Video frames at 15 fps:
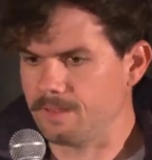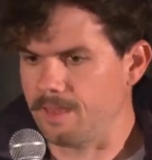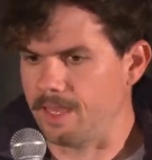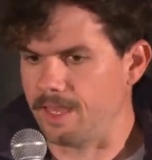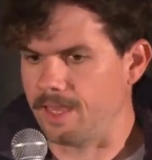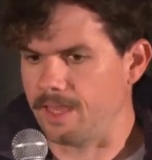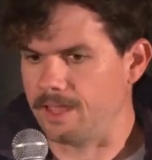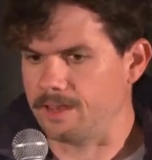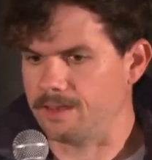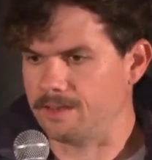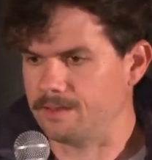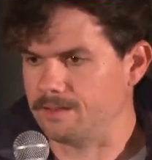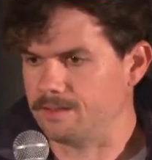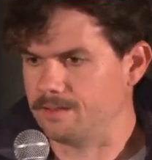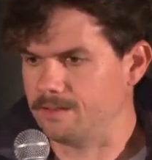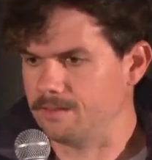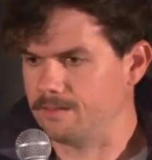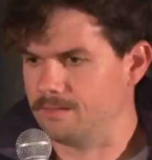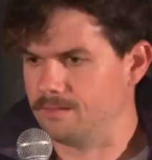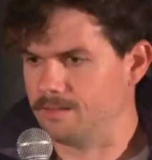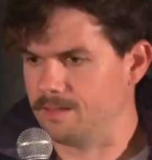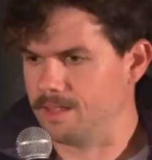And
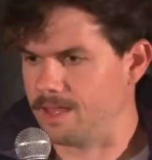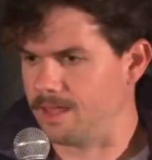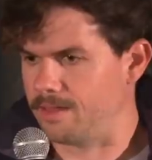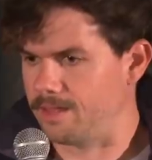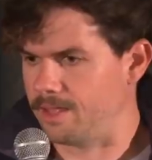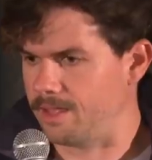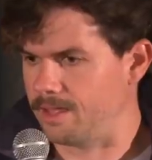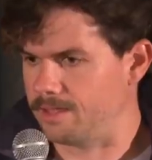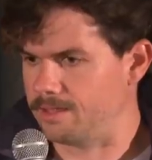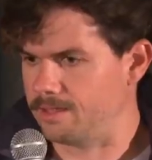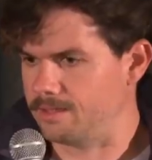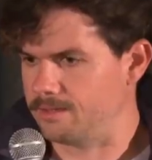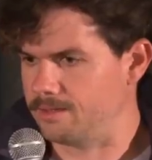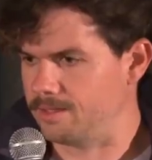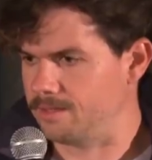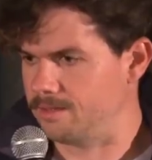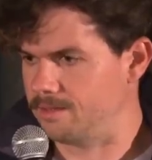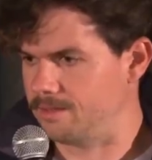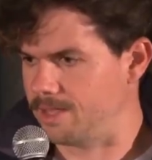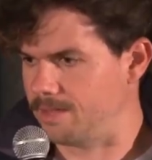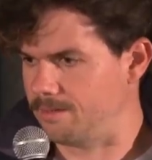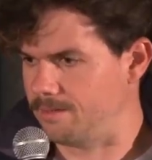yeah, that I
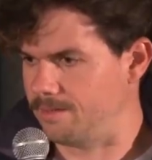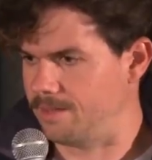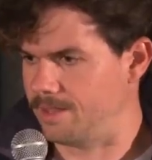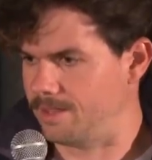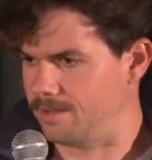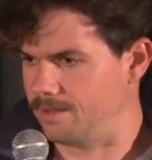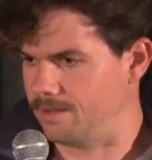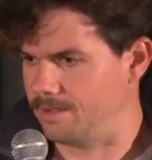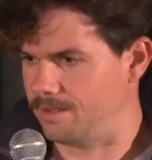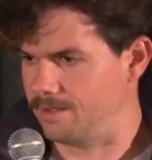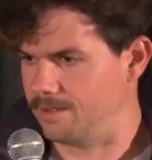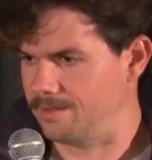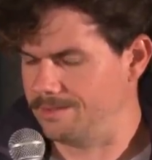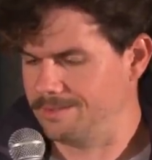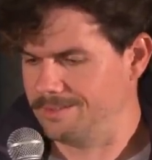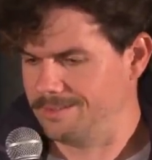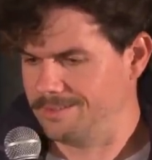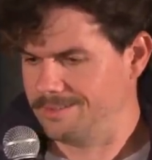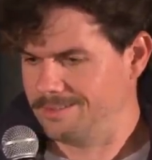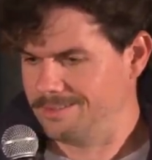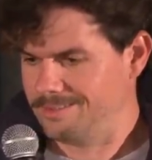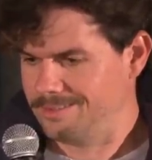think that that
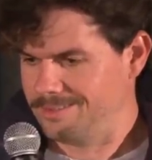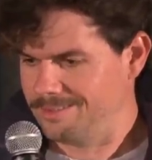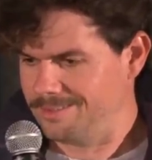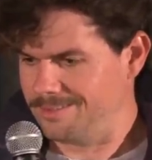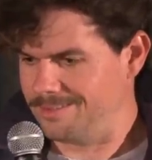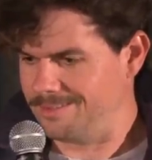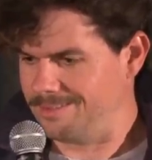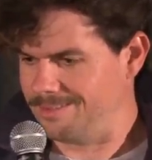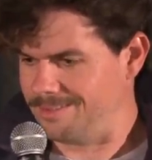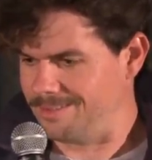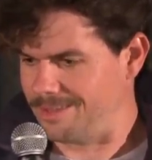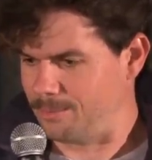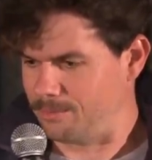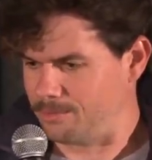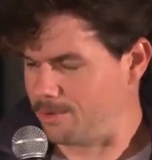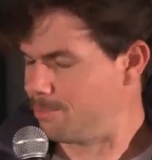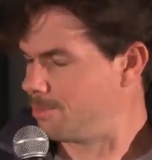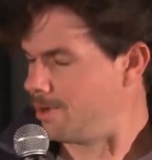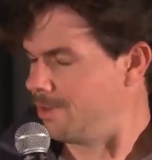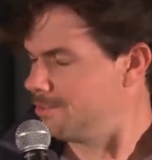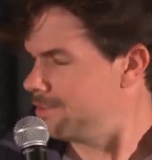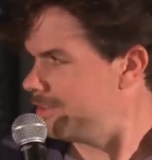was our
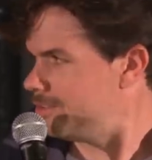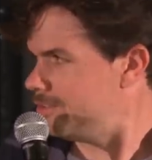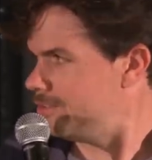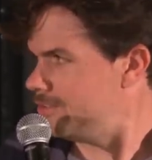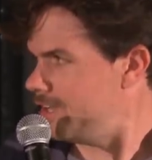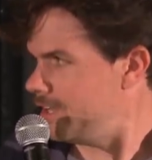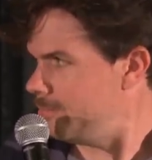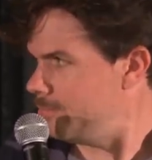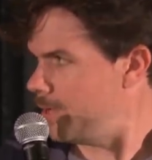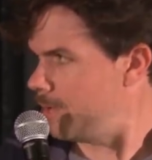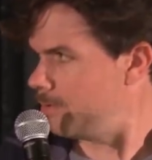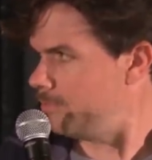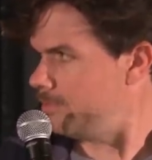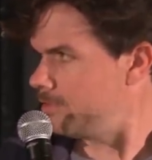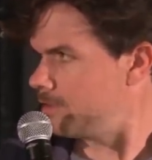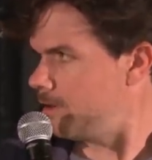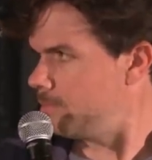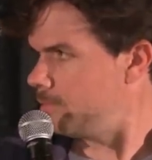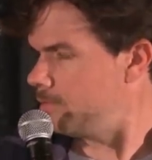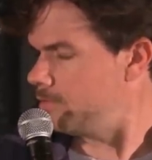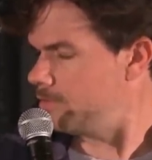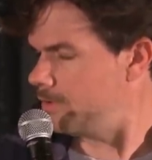process, just taking him out of his
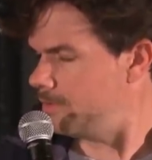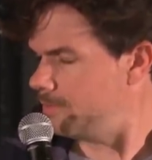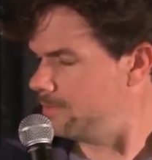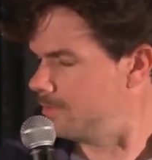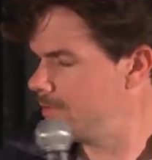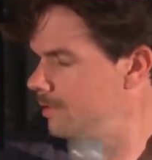comfort zone.